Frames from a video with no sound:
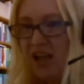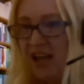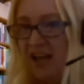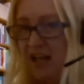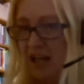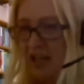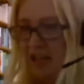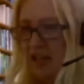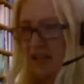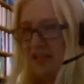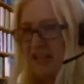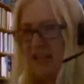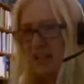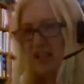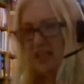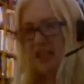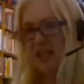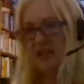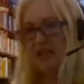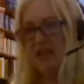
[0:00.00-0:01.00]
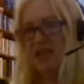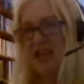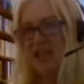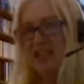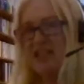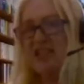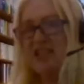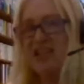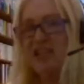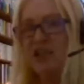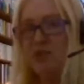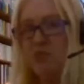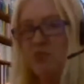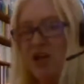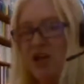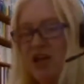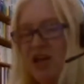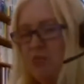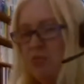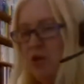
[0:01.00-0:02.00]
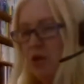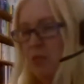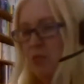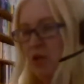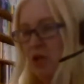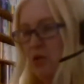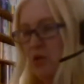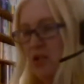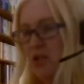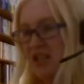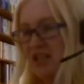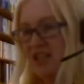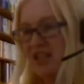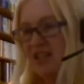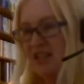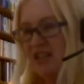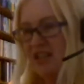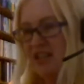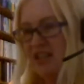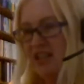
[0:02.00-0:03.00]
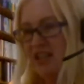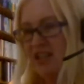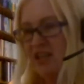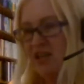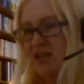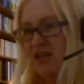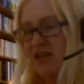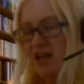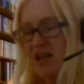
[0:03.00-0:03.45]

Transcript: And like I said, uh, next time when we look at uh, the uh,